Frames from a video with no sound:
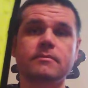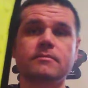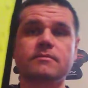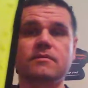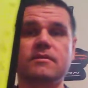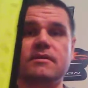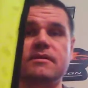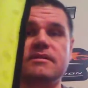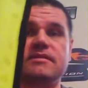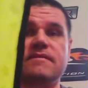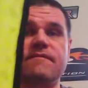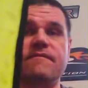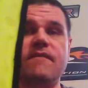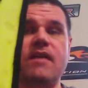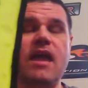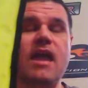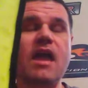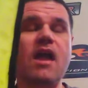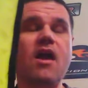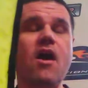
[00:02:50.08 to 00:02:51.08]
So it's
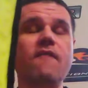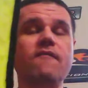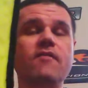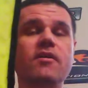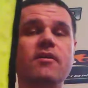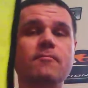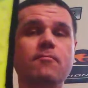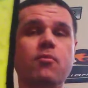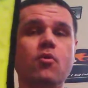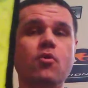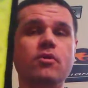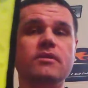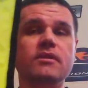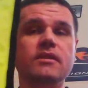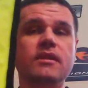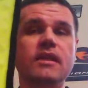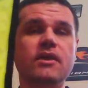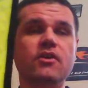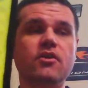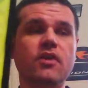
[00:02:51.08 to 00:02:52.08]
a very important
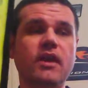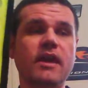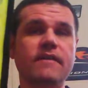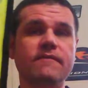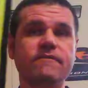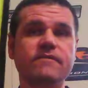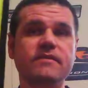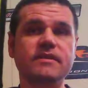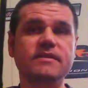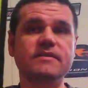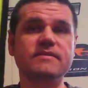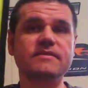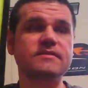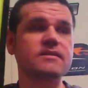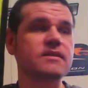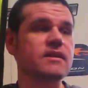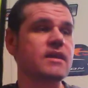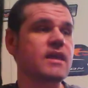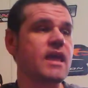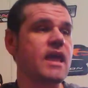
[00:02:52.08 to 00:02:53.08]
that you have this.
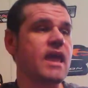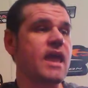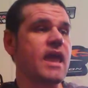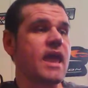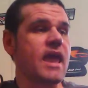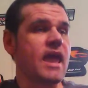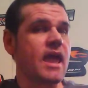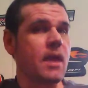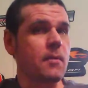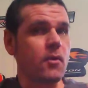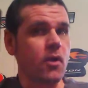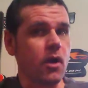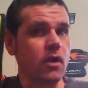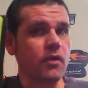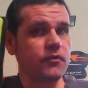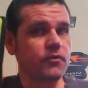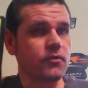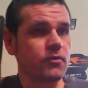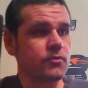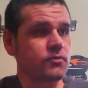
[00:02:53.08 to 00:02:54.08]
And we
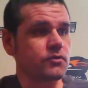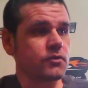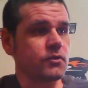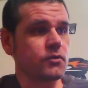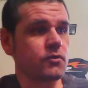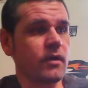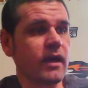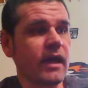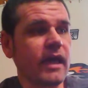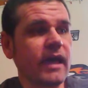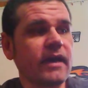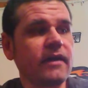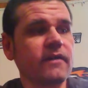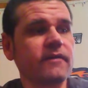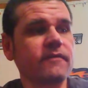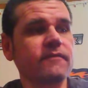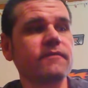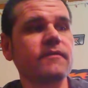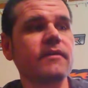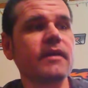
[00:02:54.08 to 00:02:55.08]
also too
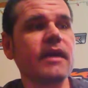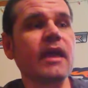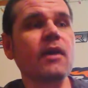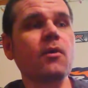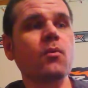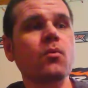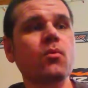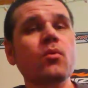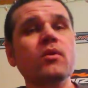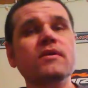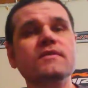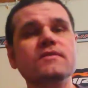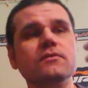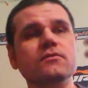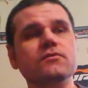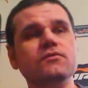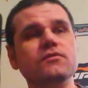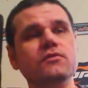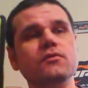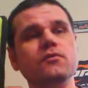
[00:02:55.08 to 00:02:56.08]
have a whistle
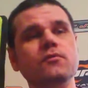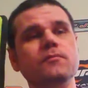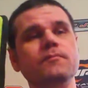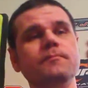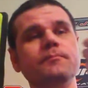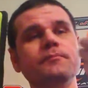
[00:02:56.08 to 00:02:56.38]
too.